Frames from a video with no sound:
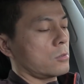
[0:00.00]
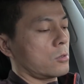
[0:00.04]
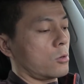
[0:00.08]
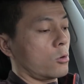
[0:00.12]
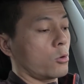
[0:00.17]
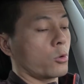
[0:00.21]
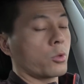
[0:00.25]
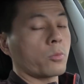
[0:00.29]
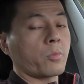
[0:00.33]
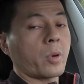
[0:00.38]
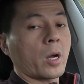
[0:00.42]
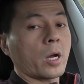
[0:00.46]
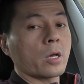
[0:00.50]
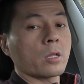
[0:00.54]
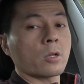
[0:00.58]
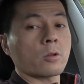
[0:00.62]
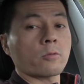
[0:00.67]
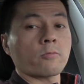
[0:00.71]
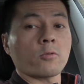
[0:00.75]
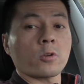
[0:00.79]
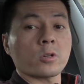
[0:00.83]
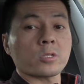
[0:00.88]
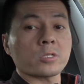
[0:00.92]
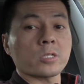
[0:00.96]

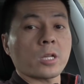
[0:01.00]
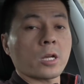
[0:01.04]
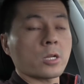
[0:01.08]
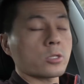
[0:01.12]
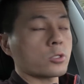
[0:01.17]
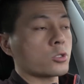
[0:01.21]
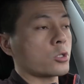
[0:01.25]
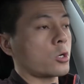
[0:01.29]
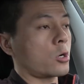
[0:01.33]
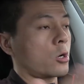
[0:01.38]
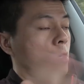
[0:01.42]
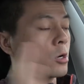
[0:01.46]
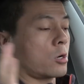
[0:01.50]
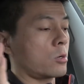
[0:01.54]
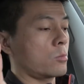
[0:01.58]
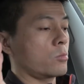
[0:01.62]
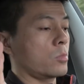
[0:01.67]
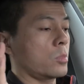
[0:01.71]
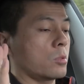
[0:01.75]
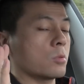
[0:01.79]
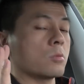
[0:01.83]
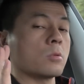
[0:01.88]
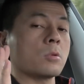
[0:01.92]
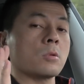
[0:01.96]
Autopilot works like a
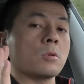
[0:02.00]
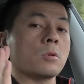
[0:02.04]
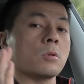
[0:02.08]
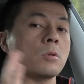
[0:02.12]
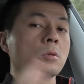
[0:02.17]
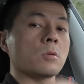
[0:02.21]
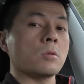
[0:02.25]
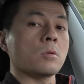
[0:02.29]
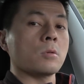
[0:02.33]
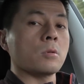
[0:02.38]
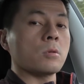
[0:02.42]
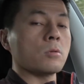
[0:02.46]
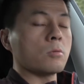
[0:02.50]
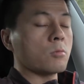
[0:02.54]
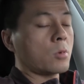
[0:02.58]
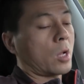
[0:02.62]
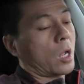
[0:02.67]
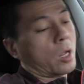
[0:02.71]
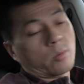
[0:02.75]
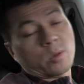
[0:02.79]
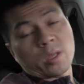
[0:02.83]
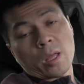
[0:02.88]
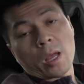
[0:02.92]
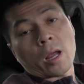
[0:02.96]
charm.
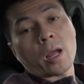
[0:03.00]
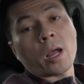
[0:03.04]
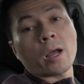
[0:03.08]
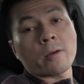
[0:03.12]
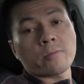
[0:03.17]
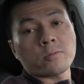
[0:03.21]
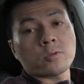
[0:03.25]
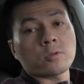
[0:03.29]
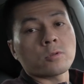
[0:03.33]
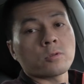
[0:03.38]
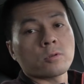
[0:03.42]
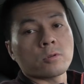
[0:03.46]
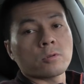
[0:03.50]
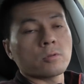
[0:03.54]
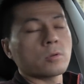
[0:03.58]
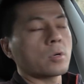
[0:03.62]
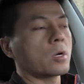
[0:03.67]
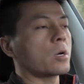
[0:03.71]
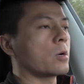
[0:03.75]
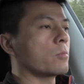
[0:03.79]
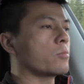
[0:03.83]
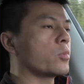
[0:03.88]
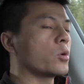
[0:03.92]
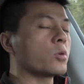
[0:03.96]
I mean, I have
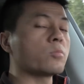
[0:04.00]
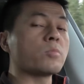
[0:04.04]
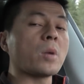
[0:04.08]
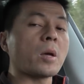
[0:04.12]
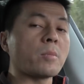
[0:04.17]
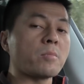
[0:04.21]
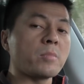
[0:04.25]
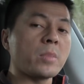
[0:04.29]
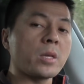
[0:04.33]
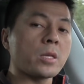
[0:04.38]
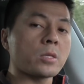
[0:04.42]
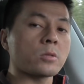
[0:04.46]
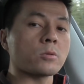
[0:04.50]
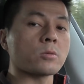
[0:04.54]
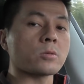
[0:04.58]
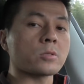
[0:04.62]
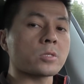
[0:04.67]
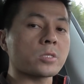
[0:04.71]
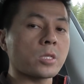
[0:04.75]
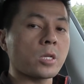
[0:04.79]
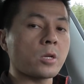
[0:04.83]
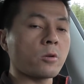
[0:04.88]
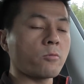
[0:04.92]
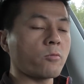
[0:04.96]
to put my meat on the
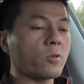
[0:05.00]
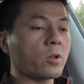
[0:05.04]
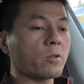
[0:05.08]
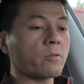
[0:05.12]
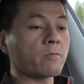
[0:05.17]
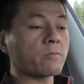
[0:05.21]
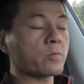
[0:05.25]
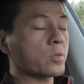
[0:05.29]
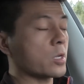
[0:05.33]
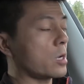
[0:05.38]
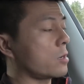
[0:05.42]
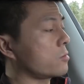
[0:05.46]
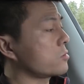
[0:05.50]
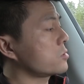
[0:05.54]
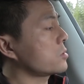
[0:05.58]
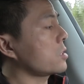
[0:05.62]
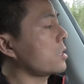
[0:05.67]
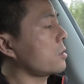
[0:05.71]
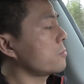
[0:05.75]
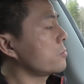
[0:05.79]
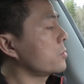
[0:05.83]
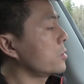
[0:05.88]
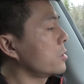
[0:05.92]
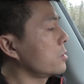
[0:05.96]
steering wheel from time to
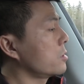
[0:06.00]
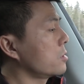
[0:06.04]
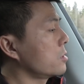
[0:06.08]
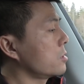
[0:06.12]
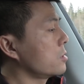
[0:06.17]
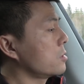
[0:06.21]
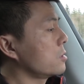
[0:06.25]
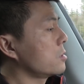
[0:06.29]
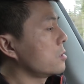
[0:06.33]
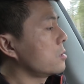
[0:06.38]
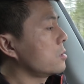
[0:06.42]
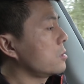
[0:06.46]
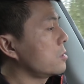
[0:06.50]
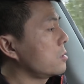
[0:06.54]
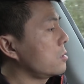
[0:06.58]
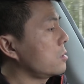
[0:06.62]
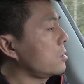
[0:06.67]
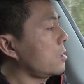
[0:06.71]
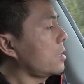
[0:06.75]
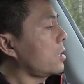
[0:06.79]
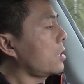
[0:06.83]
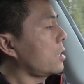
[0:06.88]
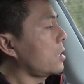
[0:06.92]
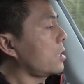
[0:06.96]
time.
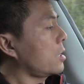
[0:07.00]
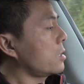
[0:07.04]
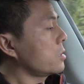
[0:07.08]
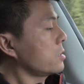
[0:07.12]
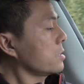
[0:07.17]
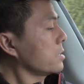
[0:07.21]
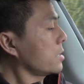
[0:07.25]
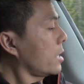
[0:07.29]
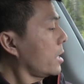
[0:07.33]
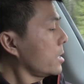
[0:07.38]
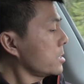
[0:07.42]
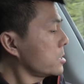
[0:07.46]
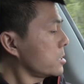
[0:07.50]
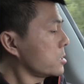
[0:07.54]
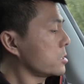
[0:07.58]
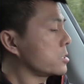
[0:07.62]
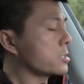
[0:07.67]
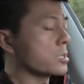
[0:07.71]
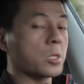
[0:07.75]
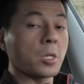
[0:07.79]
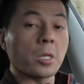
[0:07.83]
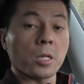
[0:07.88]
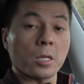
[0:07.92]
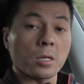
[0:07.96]
Nice
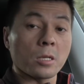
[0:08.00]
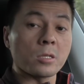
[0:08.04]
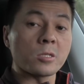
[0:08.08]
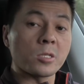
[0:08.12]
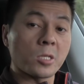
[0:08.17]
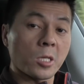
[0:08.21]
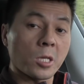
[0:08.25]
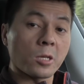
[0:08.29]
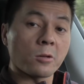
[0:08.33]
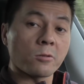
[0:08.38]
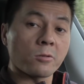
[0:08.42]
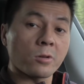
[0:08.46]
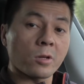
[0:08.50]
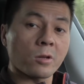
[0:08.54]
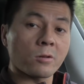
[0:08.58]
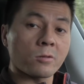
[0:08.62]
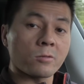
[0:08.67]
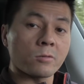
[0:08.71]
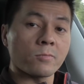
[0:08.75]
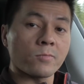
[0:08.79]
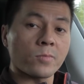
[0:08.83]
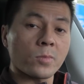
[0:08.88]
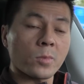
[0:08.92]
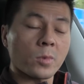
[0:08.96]

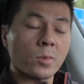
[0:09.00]
interior,